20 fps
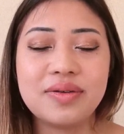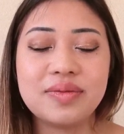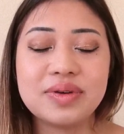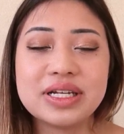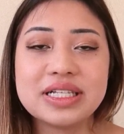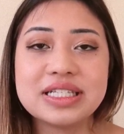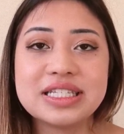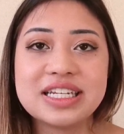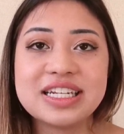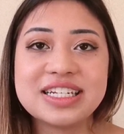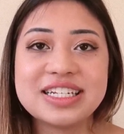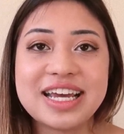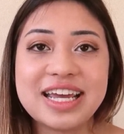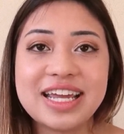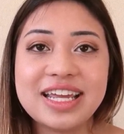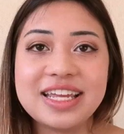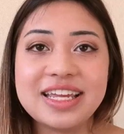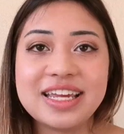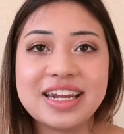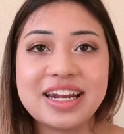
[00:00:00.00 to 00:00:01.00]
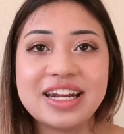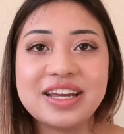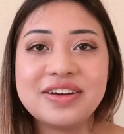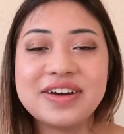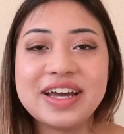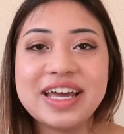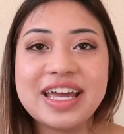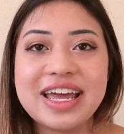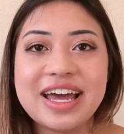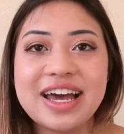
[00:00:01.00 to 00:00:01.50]
consider taking it
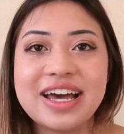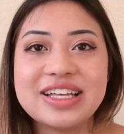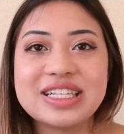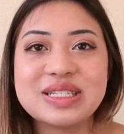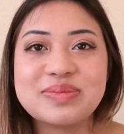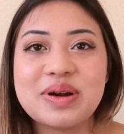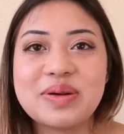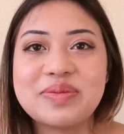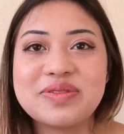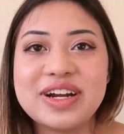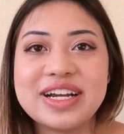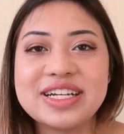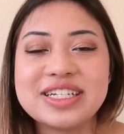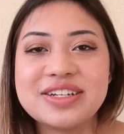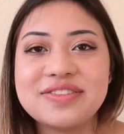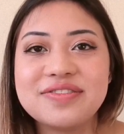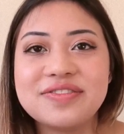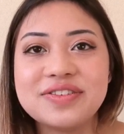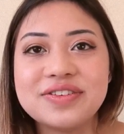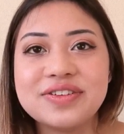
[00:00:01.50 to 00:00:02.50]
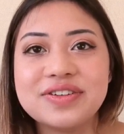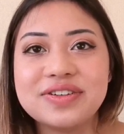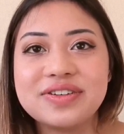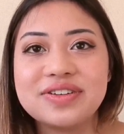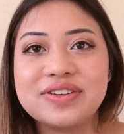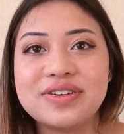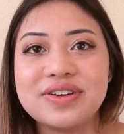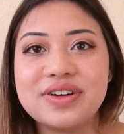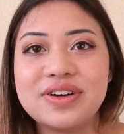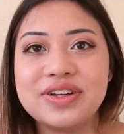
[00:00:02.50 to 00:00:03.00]
anyway as preparation
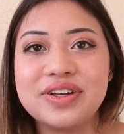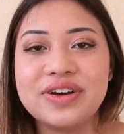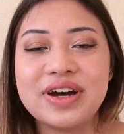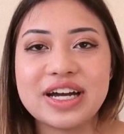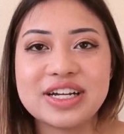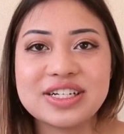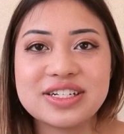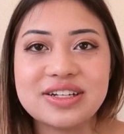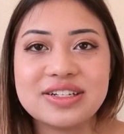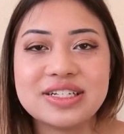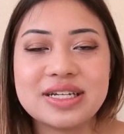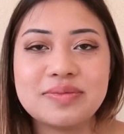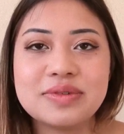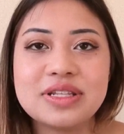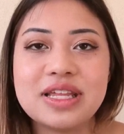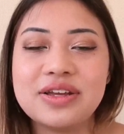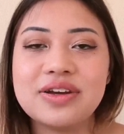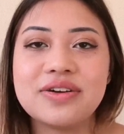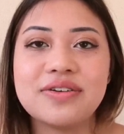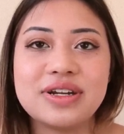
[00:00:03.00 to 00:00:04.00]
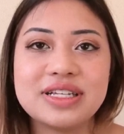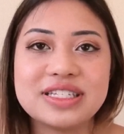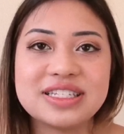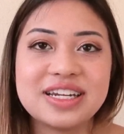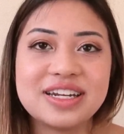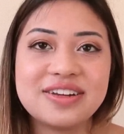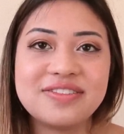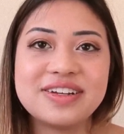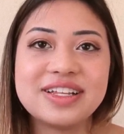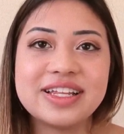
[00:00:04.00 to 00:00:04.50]
for your actual attempt that you're going to
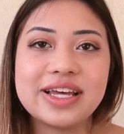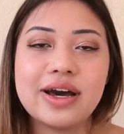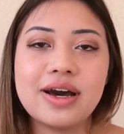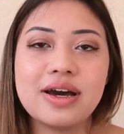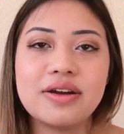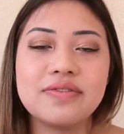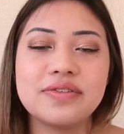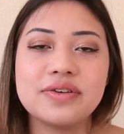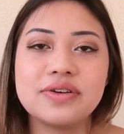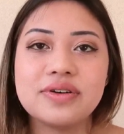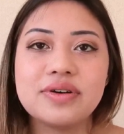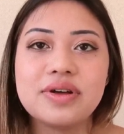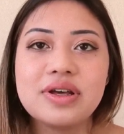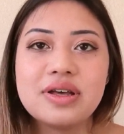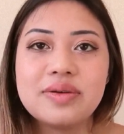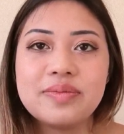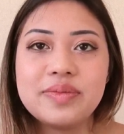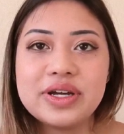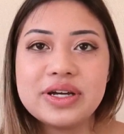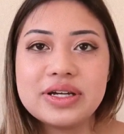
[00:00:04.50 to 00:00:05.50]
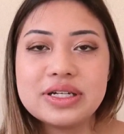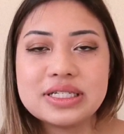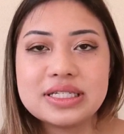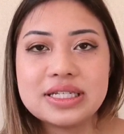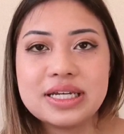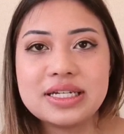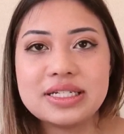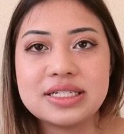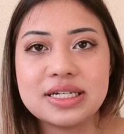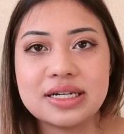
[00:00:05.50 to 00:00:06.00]
study really hard for, because
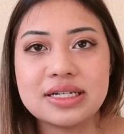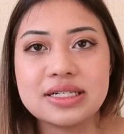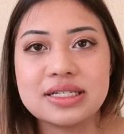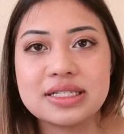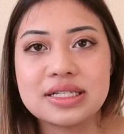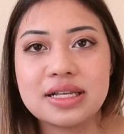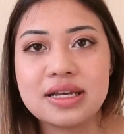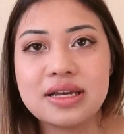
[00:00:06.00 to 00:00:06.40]
it does